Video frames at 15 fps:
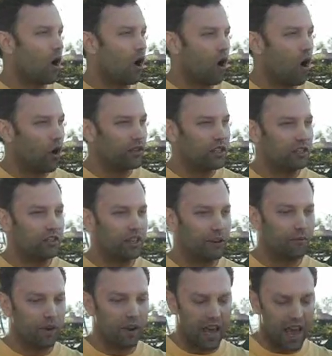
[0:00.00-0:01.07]
all these
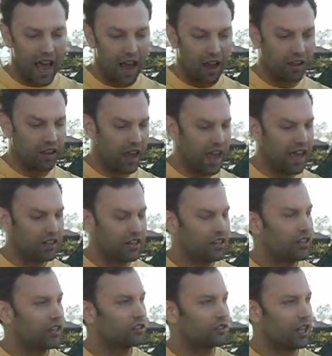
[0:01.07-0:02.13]
different
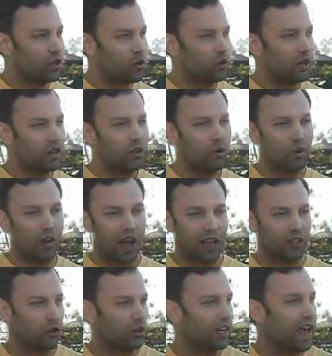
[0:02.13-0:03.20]
entities that you can
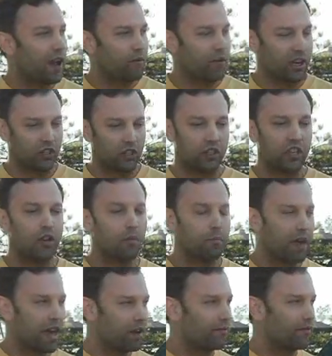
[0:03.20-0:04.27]
utilize or leverage to your
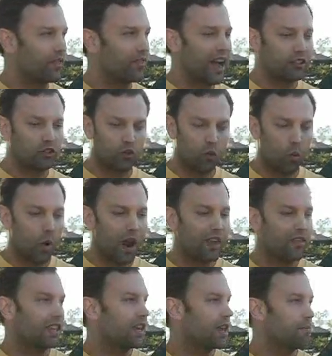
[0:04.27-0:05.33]
benefit. That's the way
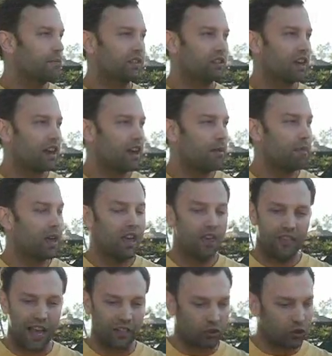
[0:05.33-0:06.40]
the game is set up.
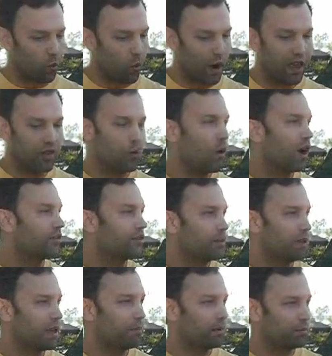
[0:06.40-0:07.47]
That's the way the wealthy
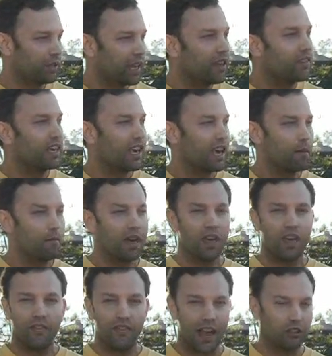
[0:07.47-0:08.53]
people play the game.
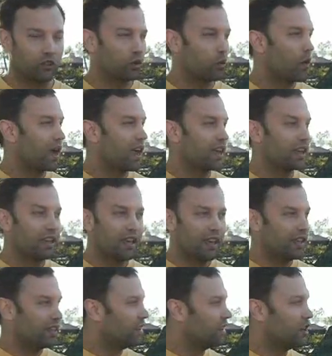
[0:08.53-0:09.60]
That's the way,
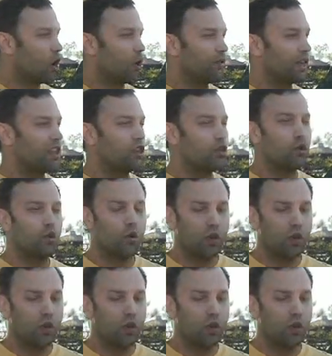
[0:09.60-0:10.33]
that you